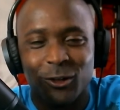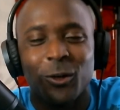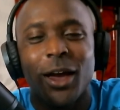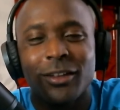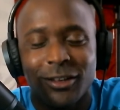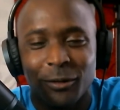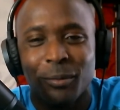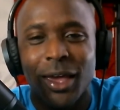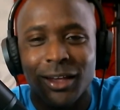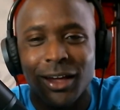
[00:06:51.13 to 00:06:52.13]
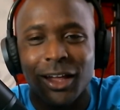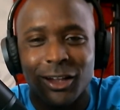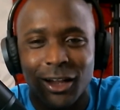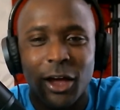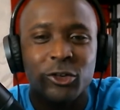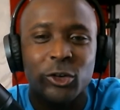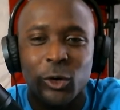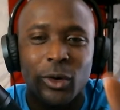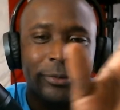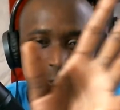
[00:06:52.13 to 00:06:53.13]
trying to make a
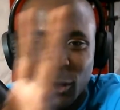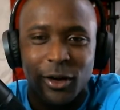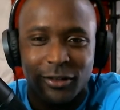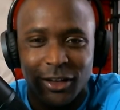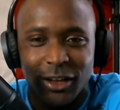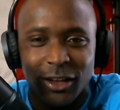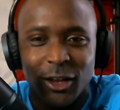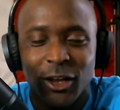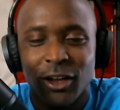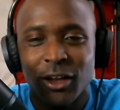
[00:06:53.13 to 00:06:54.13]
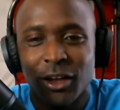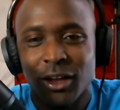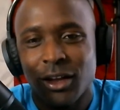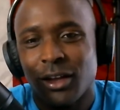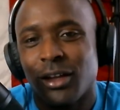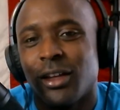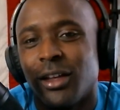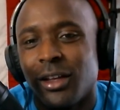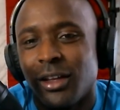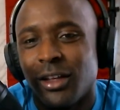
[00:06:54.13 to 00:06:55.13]
logical absurdity
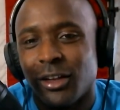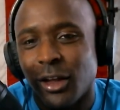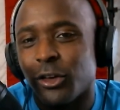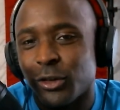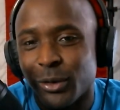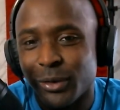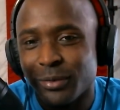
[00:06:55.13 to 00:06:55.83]
logical.